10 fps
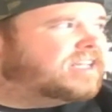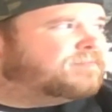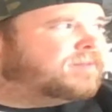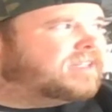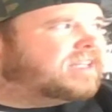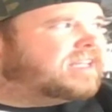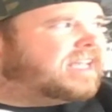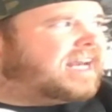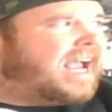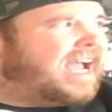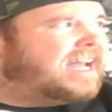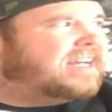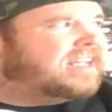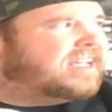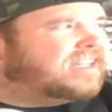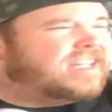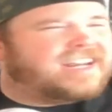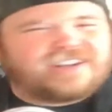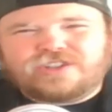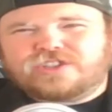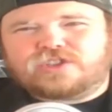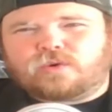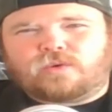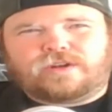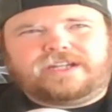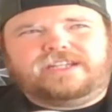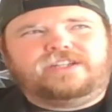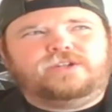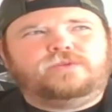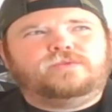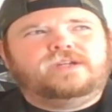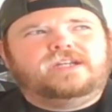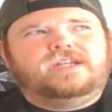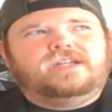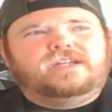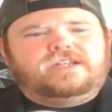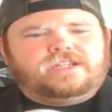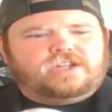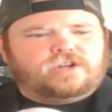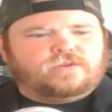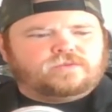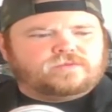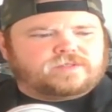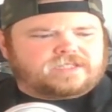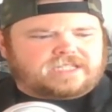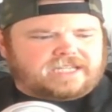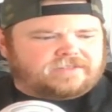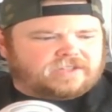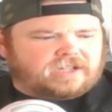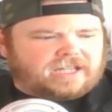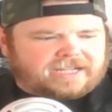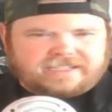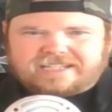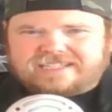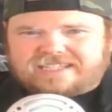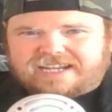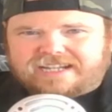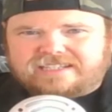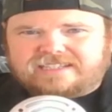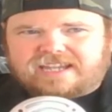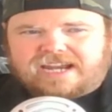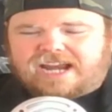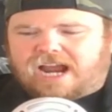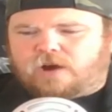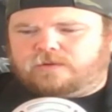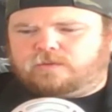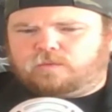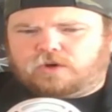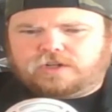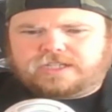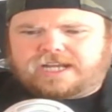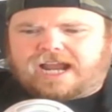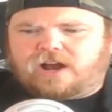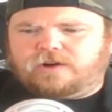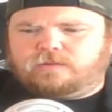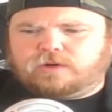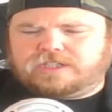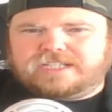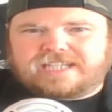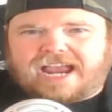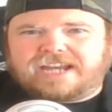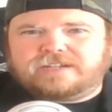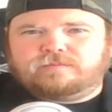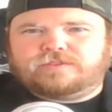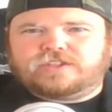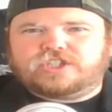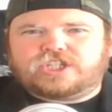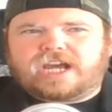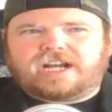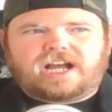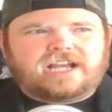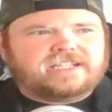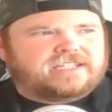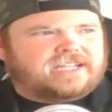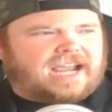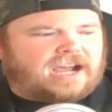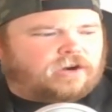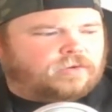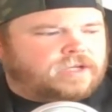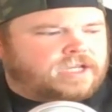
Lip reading: but it had a good story. You seeing the Galactic Senate and how it worked in tandem with the Jedis, and how